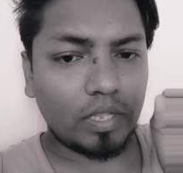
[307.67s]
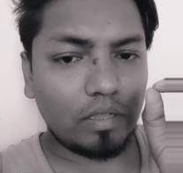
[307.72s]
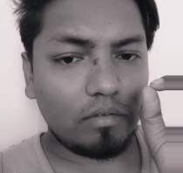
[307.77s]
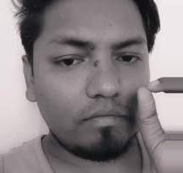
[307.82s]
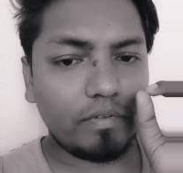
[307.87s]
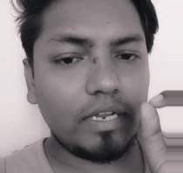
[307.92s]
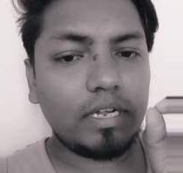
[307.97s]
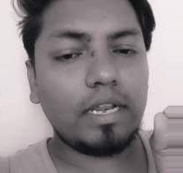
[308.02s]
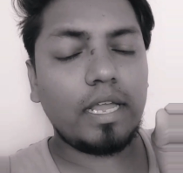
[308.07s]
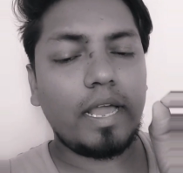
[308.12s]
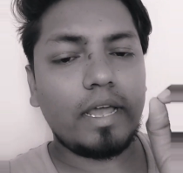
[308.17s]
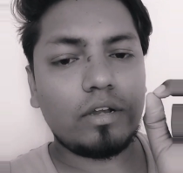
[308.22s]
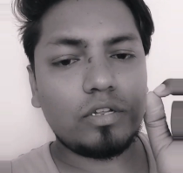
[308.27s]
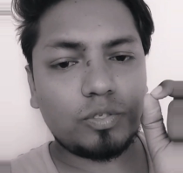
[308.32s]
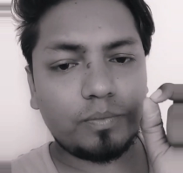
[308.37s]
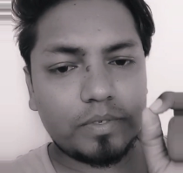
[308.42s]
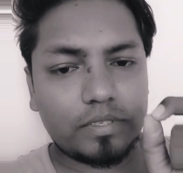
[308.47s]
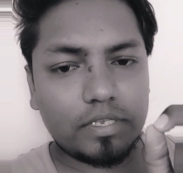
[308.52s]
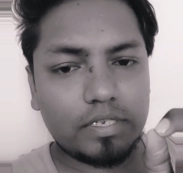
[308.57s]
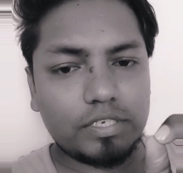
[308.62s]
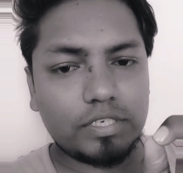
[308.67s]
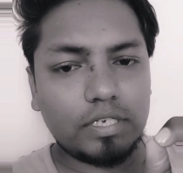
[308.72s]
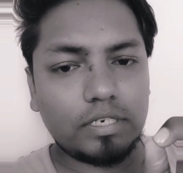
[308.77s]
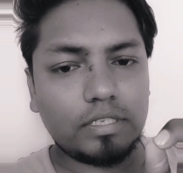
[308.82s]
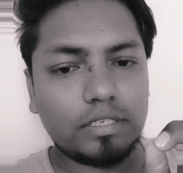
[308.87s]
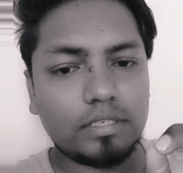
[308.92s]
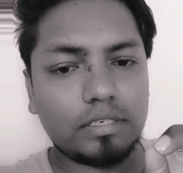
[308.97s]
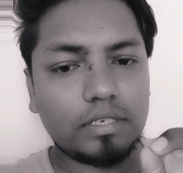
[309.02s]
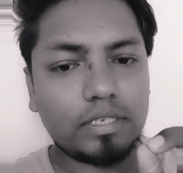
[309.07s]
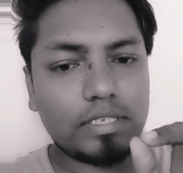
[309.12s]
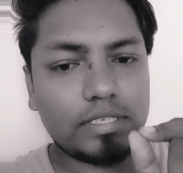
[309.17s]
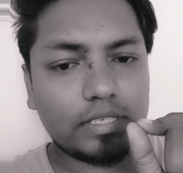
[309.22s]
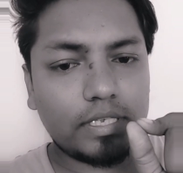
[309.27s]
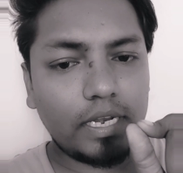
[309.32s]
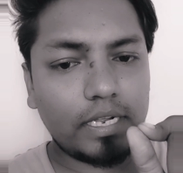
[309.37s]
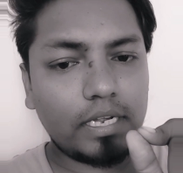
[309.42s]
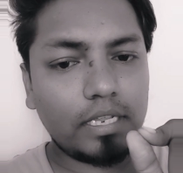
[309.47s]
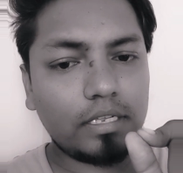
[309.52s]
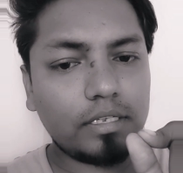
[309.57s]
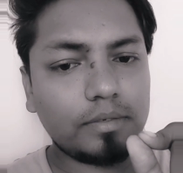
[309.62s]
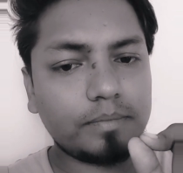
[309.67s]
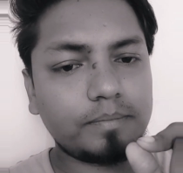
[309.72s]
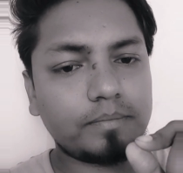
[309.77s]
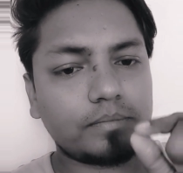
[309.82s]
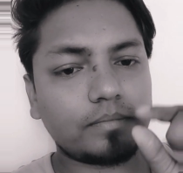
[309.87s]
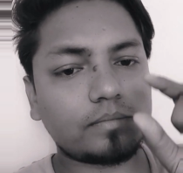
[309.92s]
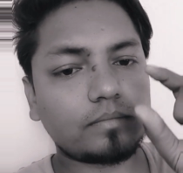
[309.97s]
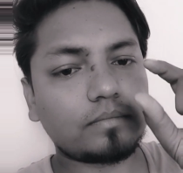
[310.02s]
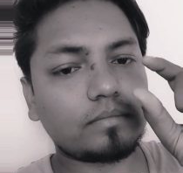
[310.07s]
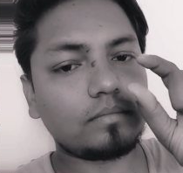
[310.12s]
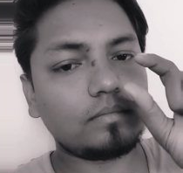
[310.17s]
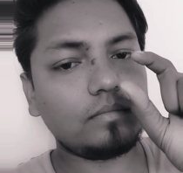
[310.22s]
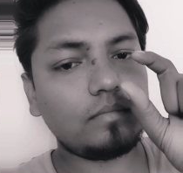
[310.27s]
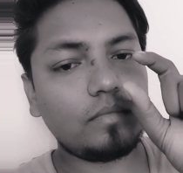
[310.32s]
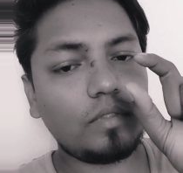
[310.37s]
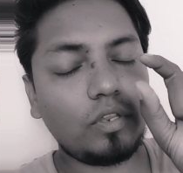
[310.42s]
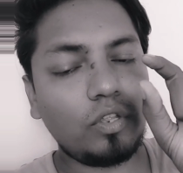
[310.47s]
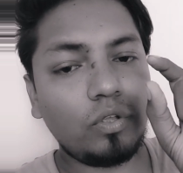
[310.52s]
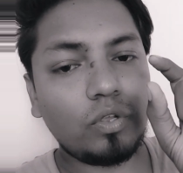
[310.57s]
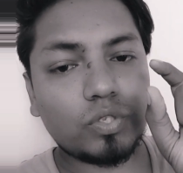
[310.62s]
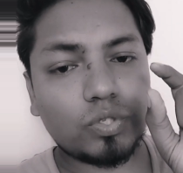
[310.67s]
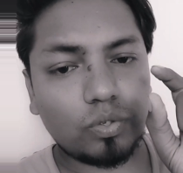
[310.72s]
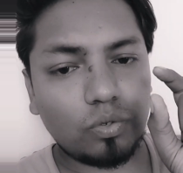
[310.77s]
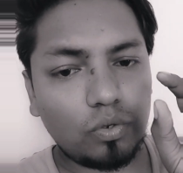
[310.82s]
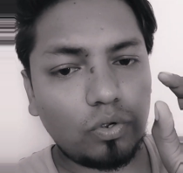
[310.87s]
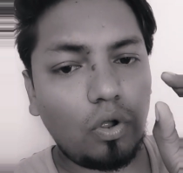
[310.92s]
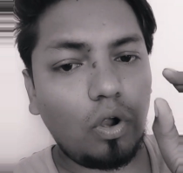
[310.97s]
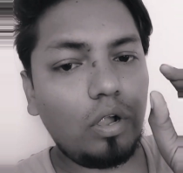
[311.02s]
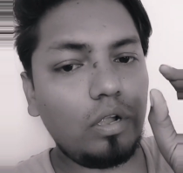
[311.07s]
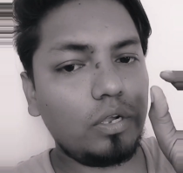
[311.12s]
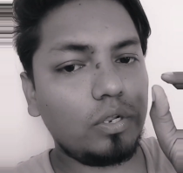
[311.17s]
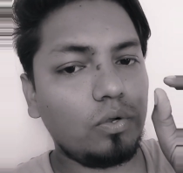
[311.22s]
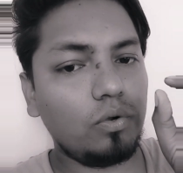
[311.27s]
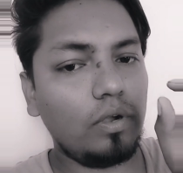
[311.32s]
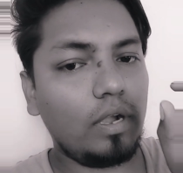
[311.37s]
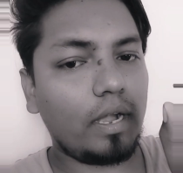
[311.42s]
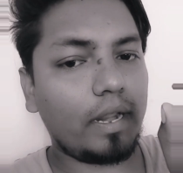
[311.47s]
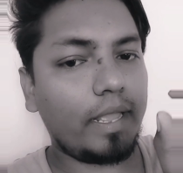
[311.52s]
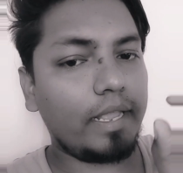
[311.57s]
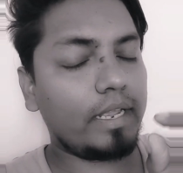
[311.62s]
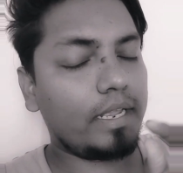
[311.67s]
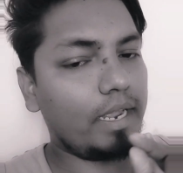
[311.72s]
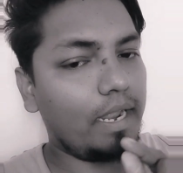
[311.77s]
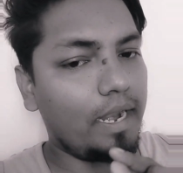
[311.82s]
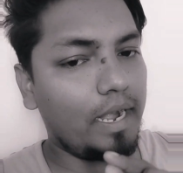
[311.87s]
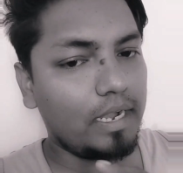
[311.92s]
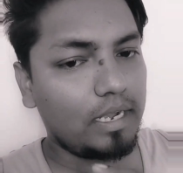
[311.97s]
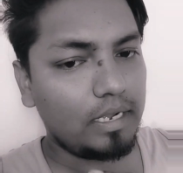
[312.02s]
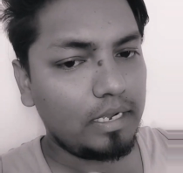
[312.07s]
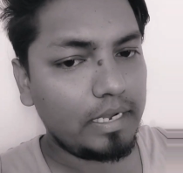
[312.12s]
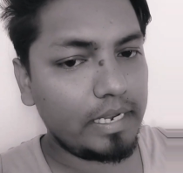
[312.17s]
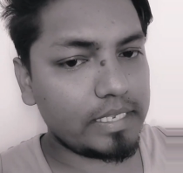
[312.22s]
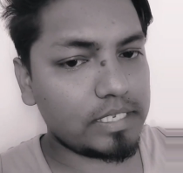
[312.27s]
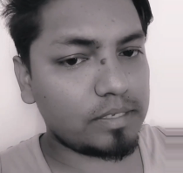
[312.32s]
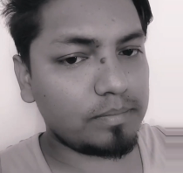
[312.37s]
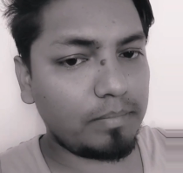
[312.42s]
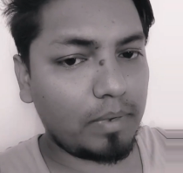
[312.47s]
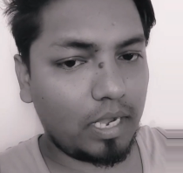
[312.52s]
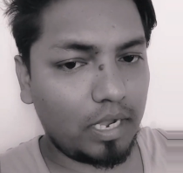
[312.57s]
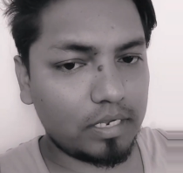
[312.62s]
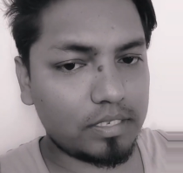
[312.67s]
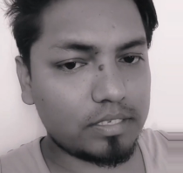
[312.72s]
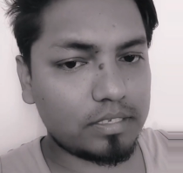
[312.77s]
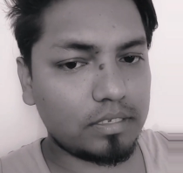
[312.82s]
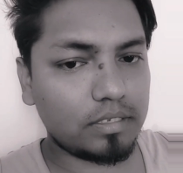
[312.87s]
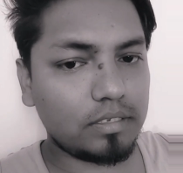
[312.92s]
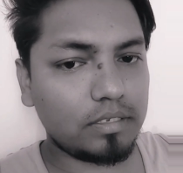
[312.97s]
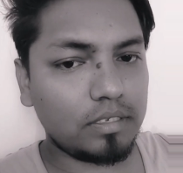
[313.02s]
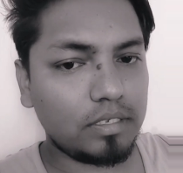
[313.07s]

When aerospace engineer is getting so-called good rank at less marks,